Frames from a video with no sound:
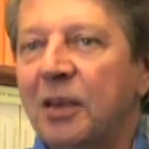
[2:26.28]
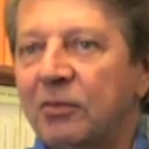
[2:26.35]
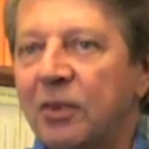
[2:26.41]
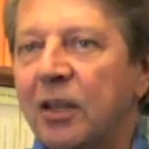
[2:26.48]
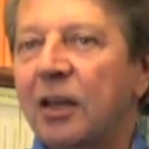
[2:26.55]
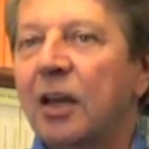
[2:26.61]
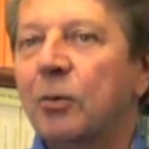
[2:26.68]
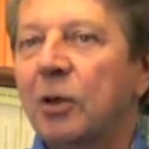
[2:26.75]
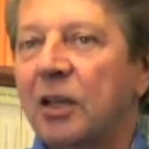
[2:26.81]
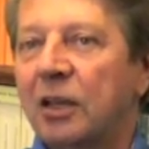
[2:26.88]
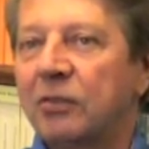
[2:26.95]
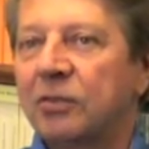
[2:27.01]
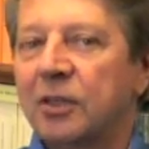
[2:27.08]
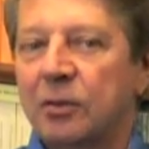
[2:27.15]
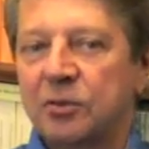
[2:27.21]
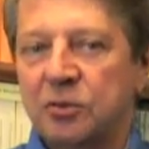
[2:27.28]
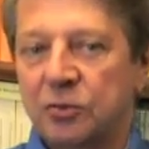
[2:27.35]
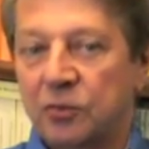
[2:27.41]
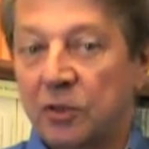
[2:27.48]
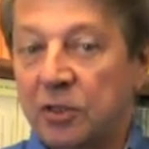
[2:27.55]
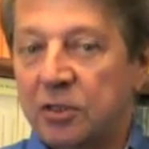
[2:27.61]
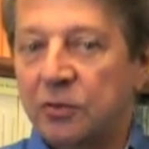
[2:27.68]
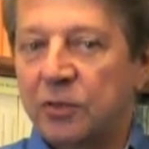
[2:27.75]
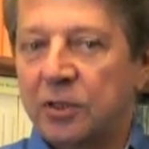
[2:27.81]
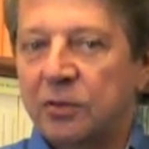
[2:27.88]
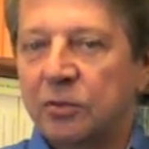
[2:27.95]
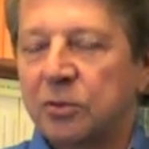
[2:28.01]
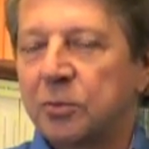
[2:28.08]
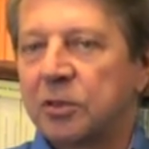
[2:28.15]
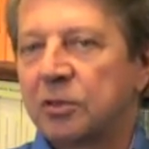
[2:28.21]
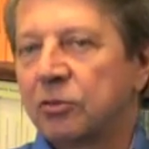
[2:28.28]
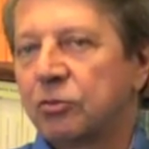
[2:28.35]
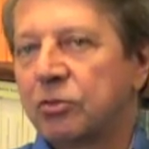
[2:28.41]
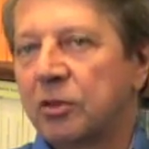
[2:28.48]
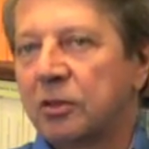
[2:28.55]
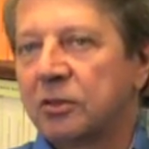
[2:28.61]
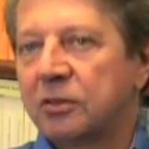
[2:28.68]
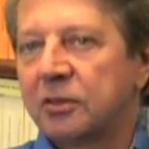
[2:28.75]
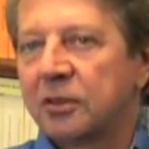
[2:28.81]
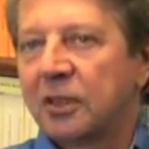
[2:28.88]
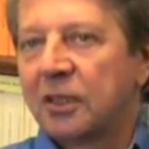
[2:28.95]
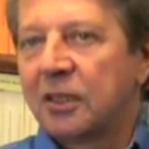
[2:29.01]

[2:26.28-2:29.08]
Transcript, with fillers: than our lifetime. So it's very difficult to be controlled.